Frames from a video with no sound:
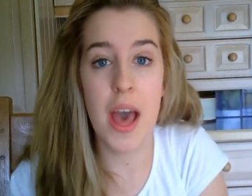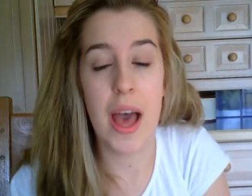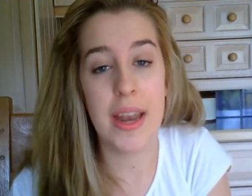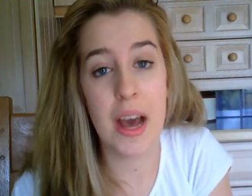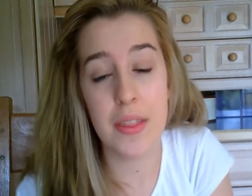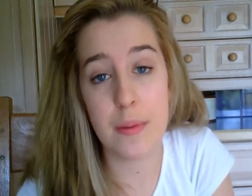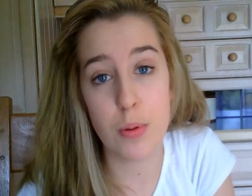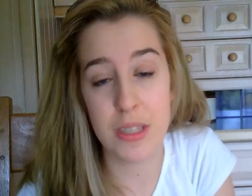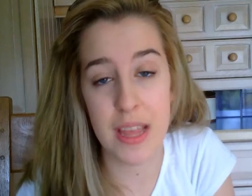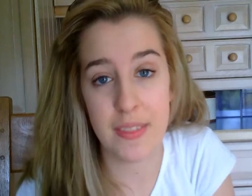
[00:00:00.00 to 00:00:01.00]
and how they
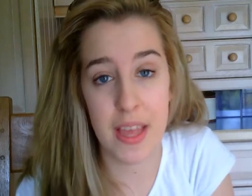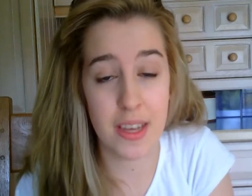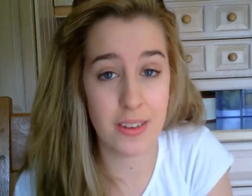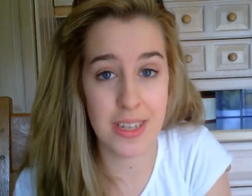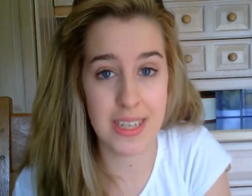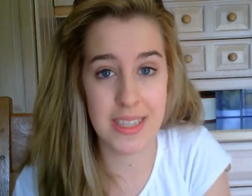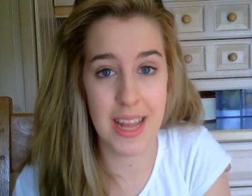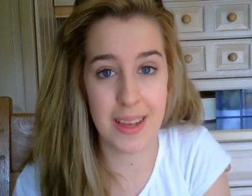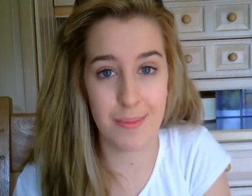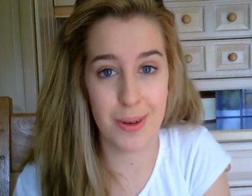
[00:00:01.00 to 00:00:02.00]
present their unique
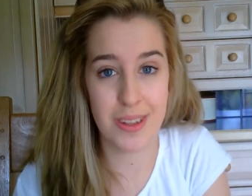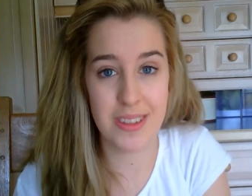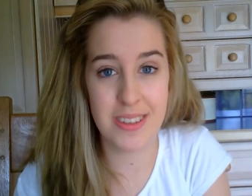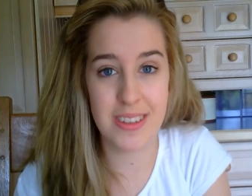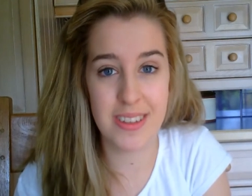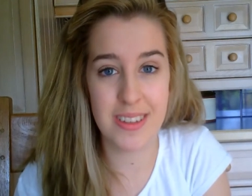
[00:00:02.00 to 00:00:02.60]
selling points.